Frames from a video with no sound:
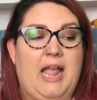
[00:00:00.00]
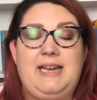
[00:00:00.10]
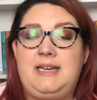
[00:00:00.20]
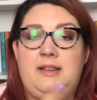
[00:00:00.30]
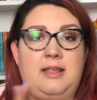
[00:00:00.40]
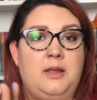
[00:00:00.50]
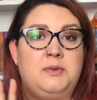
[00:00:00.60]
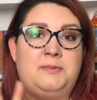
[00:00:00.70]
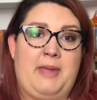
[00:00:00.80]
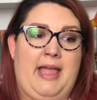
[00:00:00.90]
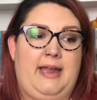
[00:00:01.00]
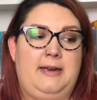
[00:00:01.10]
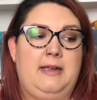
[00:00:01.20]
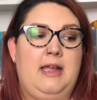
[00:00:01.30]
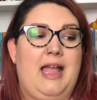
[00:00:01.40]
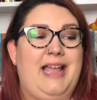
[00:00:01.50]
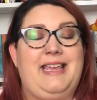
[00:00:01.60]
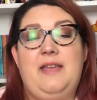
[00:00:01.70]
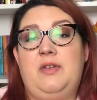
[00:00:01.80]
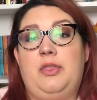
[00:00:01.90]
I didn't think it was bad. I
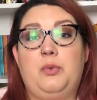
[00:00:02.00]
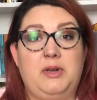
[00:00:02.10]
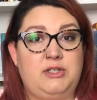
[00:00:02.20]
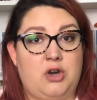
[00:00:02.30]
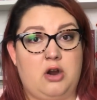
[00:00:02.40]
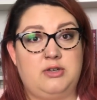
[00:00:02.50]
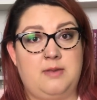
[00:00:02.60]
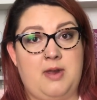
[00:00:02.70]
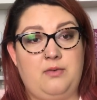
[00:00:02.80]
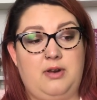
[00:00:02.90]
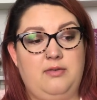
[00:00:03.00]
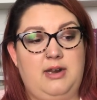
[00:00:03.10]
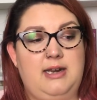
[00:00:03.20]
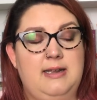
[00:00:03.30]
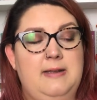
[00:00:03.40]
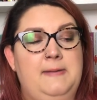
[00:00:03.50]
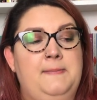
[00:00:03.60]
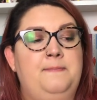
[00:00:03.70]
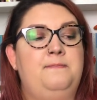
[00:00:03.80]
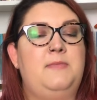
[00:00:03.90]
gave it three stars on my reread.
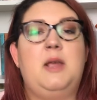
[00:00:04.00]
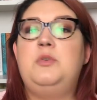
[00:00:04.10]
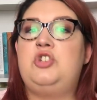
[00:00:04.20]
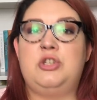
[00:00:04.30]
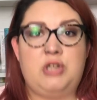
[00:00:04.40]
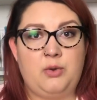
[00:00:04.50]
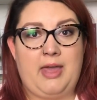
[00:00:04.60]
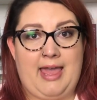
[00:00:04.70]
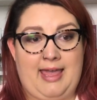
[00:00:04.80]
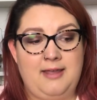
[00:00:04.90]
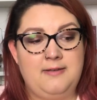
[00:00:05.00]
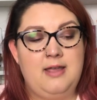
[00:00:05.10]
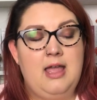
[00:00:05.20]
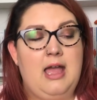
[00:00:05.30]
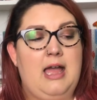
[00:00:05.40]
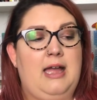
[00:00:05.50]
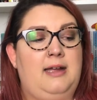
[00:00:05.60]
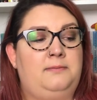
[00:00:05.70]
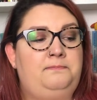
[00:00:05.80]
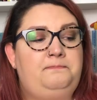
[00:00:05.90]
It was just okay.
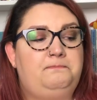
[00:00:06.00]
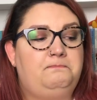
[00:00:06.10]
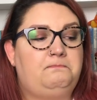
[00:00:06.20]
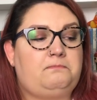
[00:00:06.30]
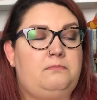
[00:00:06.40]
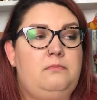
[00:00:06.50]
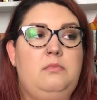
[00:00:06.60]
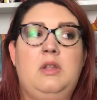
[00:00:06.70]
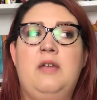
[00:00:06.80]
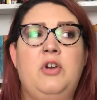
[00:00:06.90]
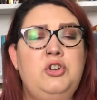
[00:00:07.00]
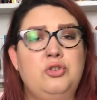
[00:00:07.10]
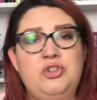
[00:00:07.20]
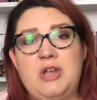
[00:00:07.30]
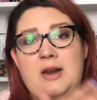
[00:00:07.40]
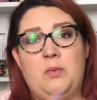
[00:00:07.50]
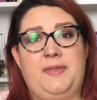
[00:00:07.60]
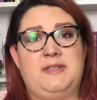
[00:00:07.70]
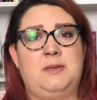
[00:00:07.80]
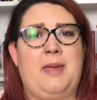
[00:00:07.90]
Um, I've already told you kind of
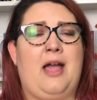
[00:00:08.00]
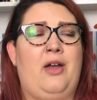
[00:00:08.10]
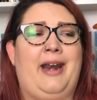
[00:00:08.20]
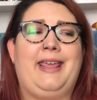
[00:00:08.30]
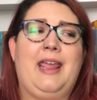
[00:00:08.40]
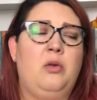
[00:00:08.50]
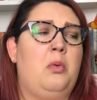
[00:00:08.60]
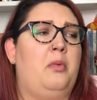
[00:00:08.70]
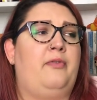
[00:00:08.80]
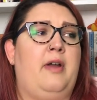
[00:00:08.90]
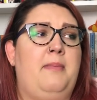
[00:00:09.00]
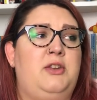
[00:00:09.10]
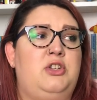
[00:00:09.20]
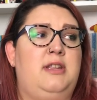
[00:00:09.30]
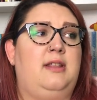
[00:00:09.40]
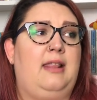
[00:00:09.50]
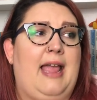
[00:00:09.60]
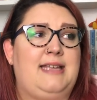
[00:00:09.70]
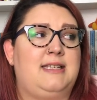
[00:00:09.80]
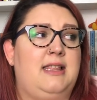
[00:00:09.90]
what this about, and I can't remember if I mentioned in the
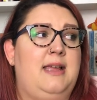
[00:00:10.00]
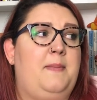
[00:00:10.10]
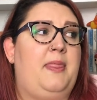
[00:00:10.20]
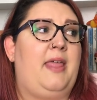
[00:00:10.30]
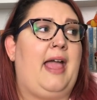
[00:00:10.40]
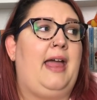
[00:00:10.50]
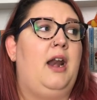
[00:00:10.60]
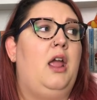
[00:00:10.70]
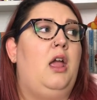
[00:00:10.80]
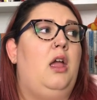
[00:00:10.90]
last clip that